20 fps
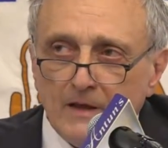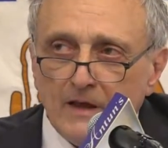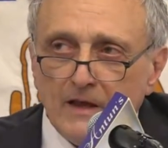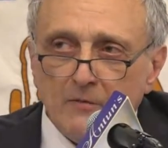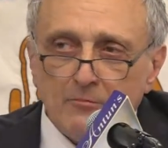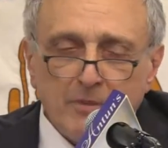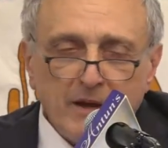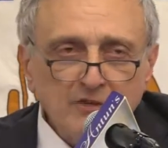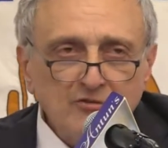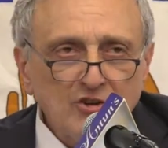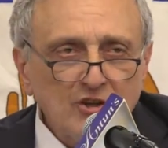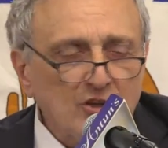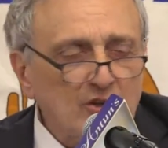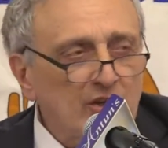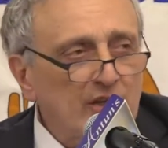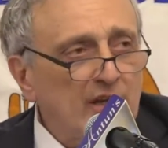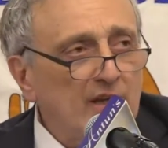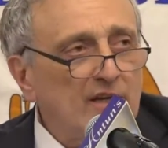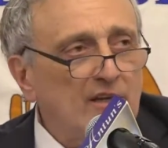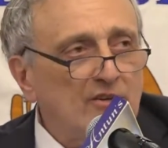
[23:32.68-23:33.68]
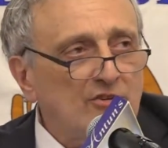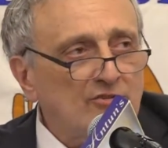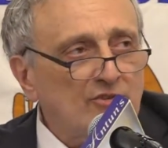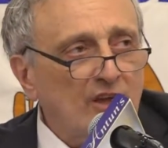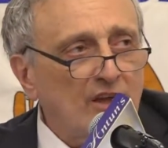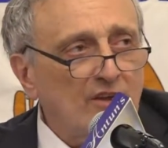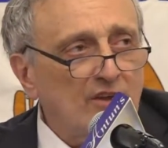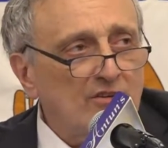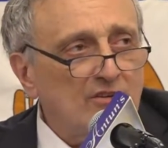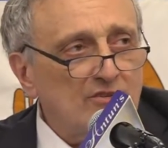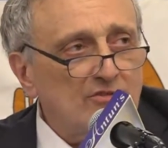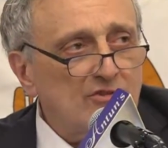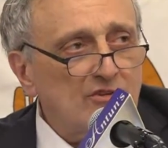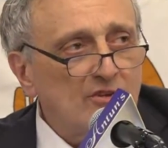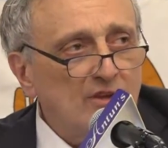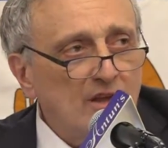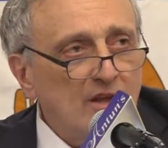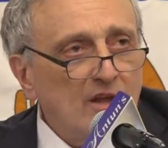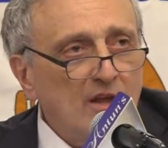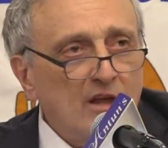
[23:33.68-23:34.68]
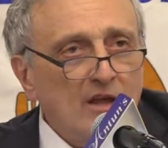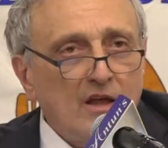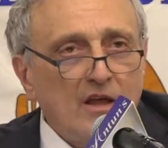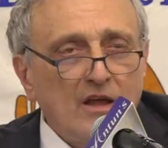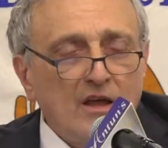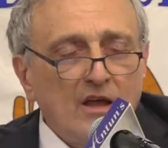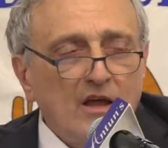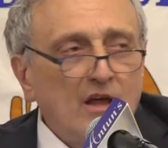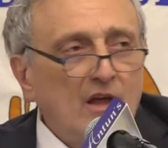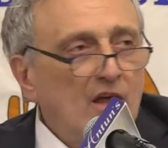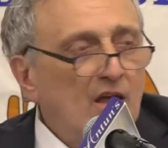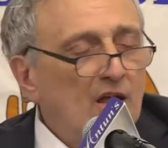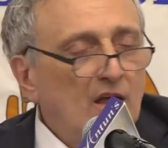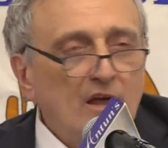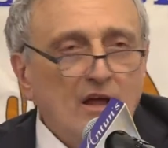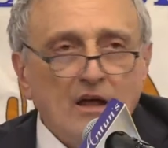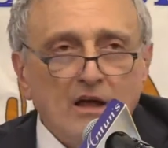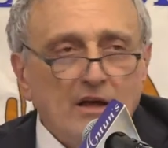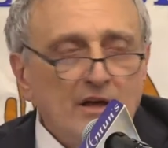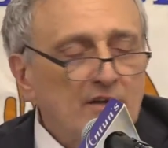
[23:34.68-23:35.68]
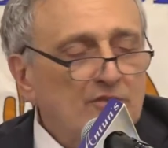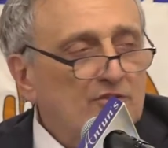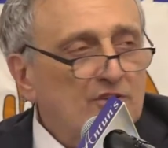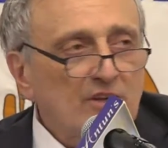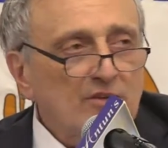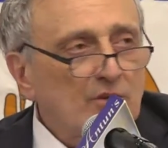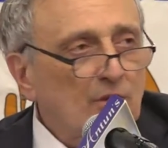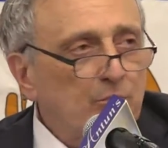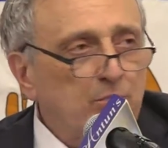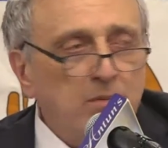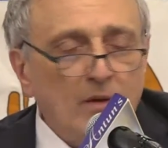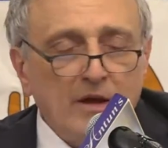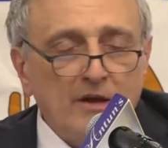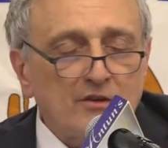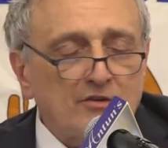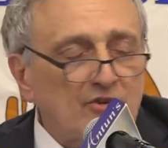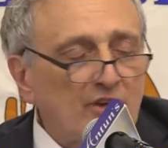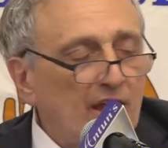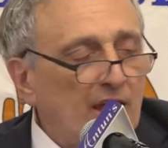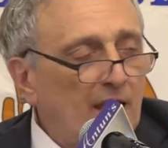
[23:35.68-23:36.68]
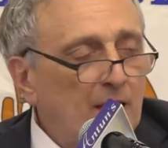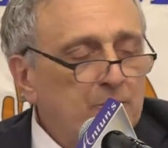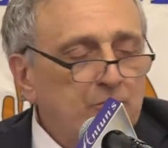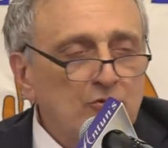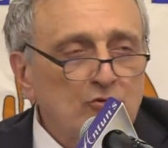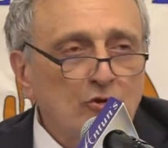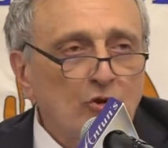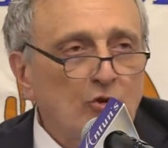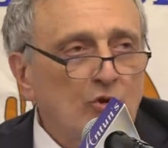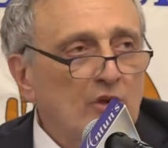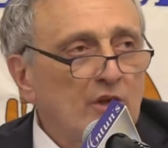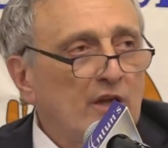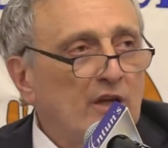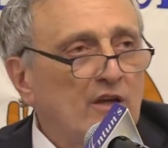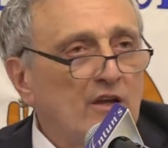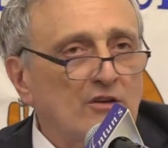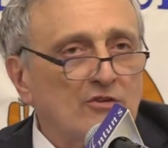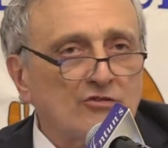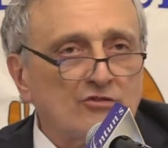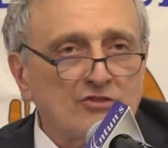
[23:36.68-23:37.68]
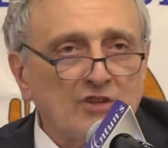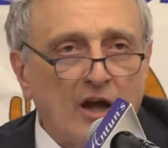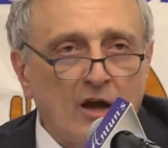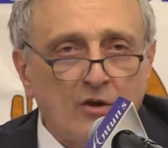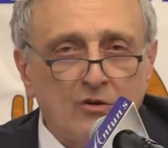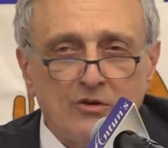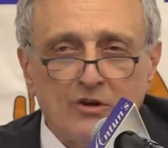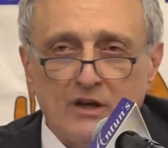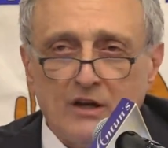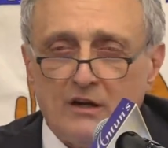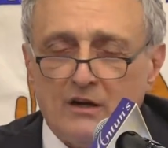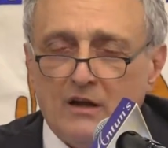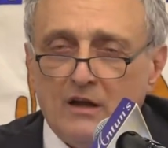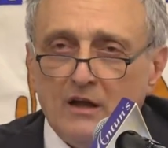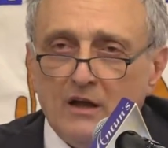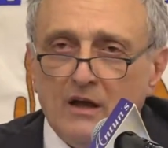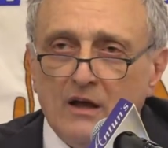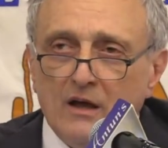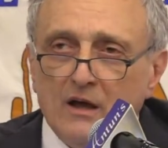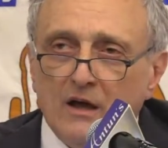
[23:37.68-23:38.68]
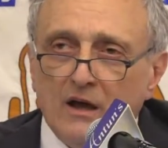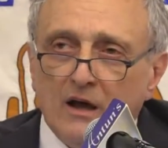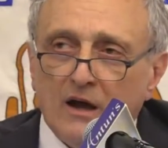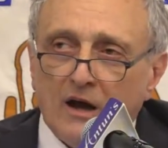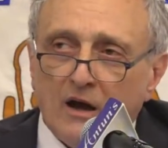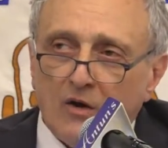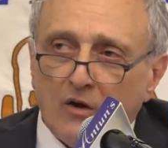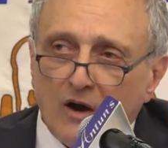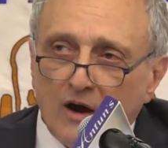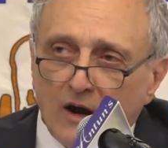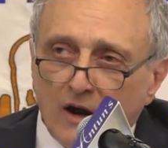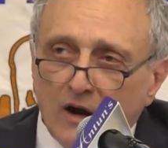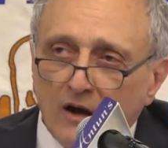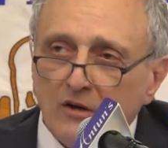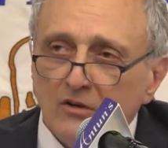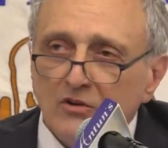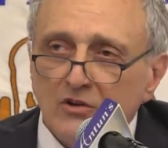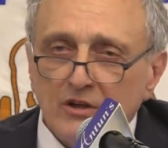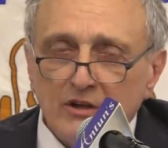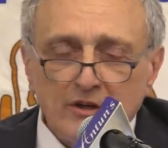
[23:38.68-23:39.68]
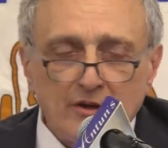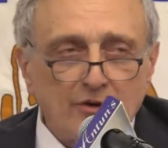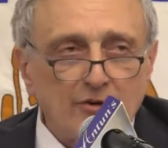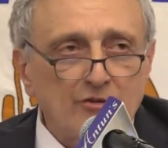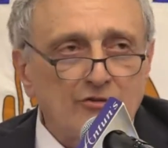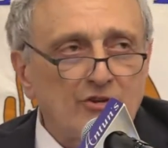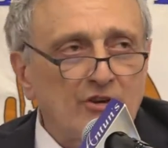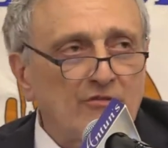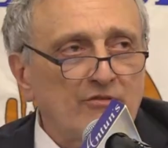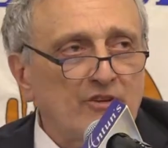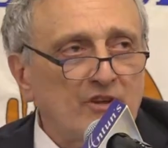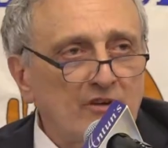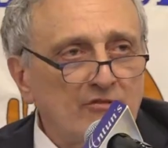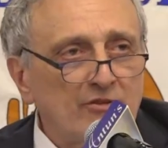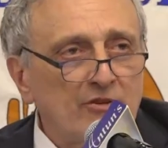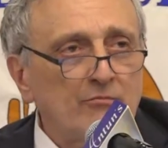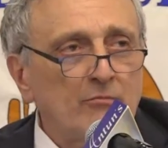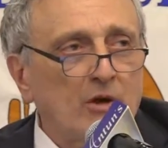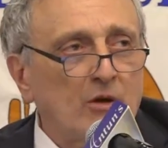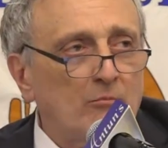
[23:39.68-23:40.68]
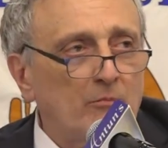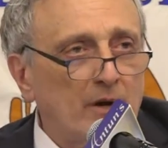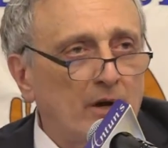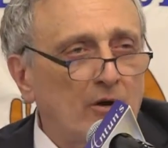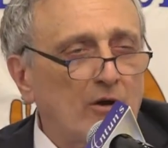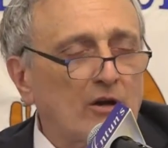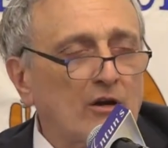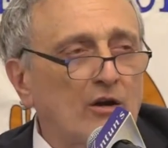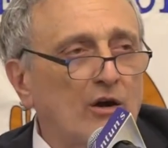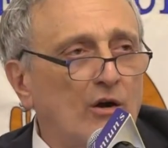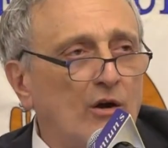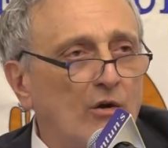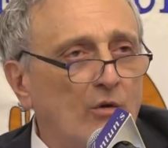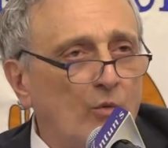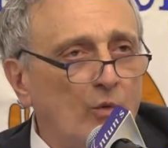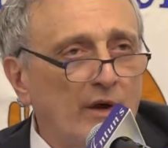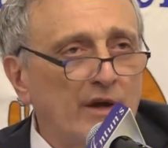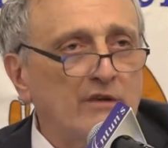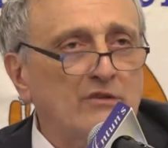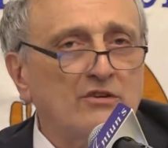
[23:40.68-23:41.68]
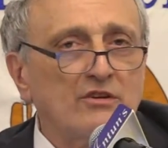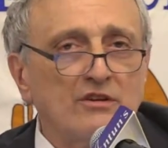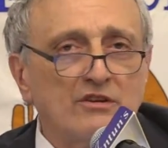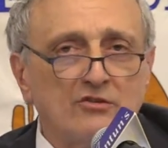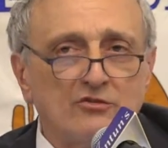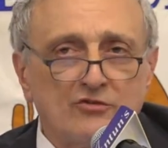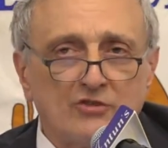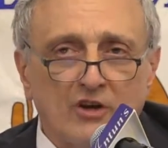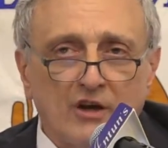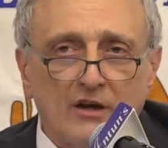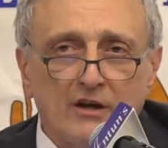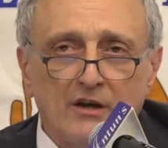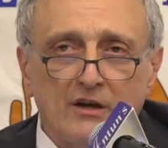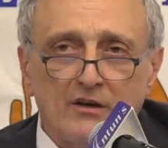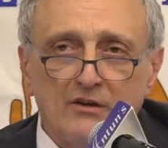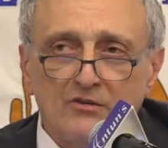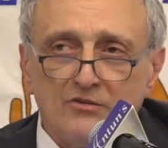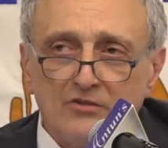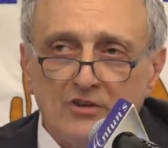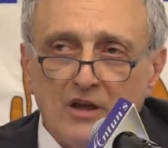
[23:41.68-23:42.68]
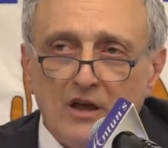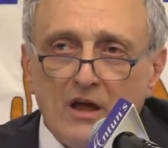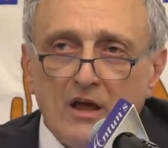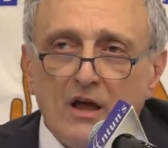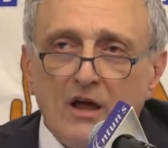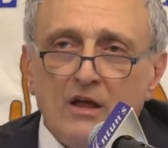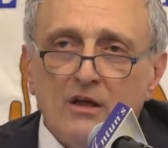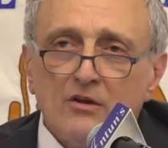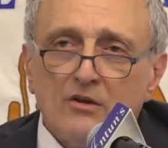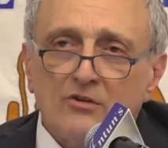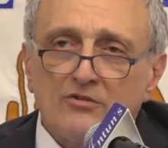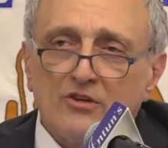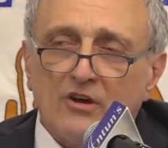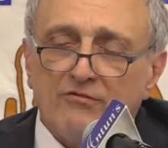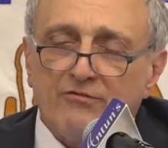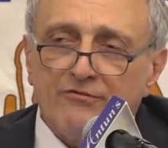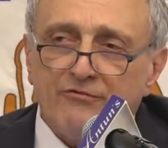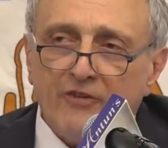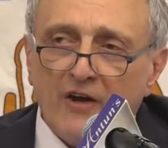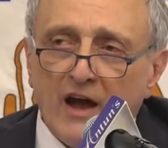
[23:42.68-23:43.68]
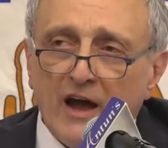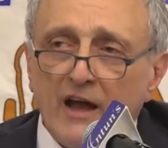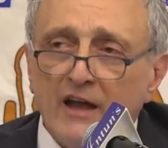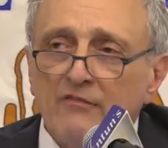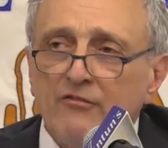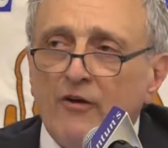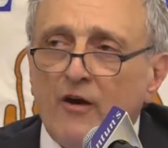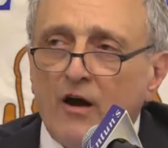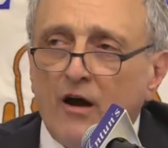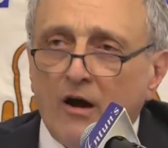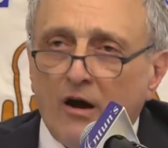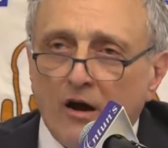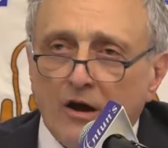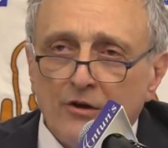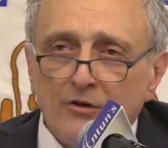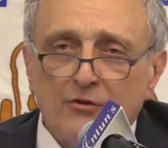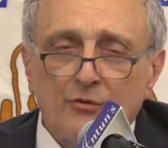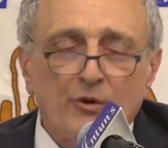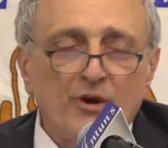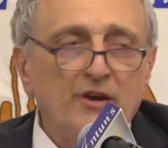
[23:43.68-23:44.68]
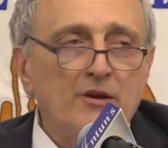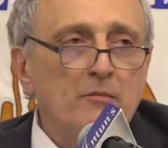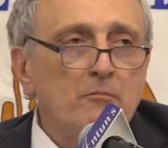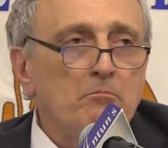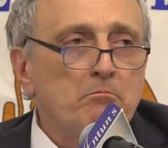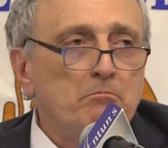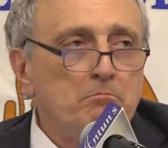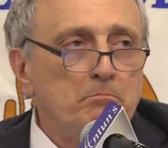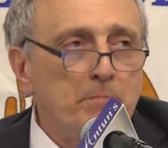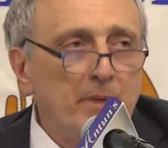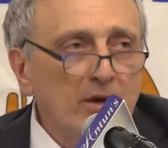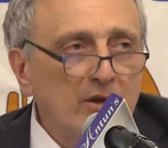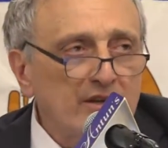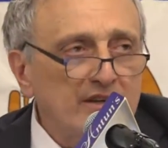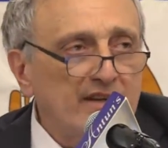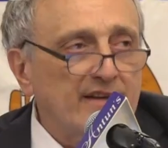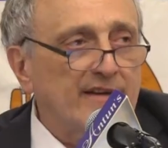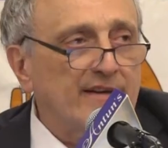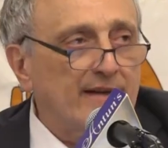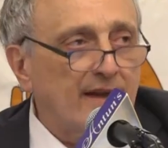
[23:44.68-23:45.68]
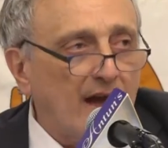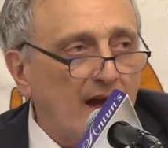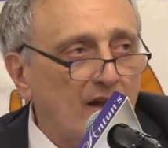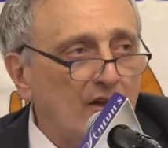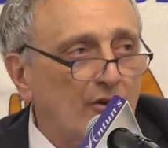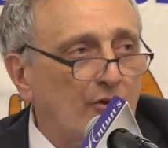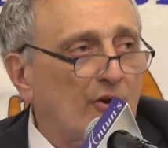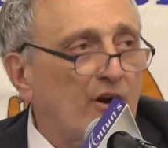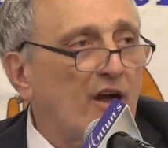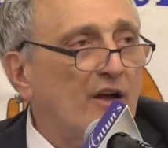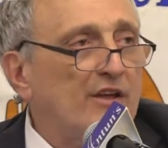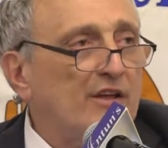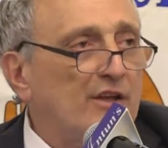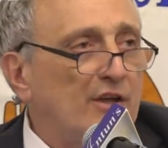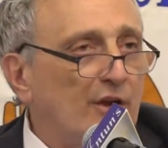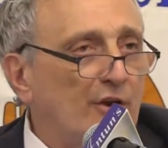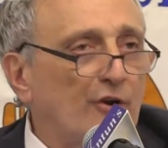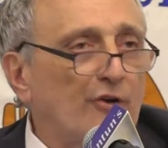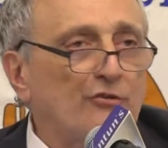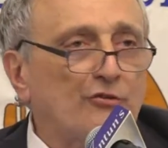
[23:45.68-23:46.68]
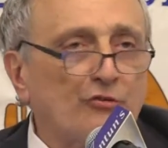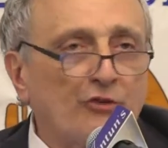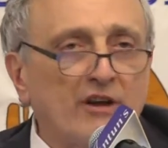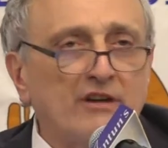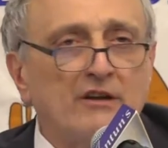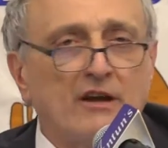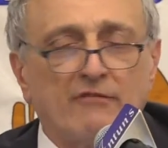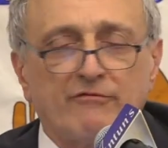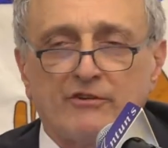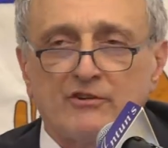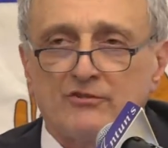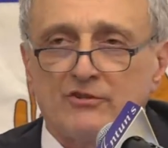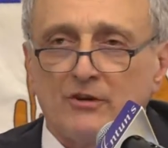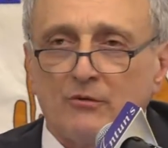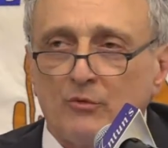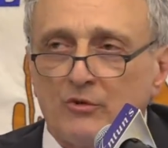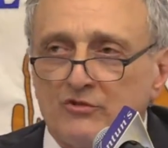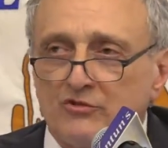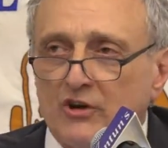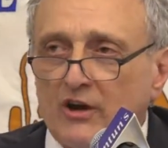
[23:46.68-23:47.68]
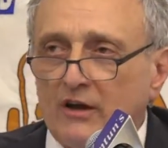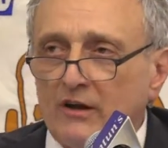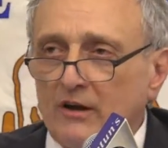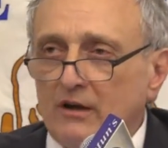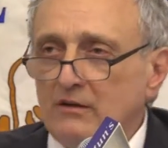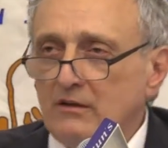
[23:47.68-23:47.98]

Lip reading: and basically he says, it's absolutely astounding how our leaders have given America away to these Chinese. There's a $500 billion a year trade deficit with China.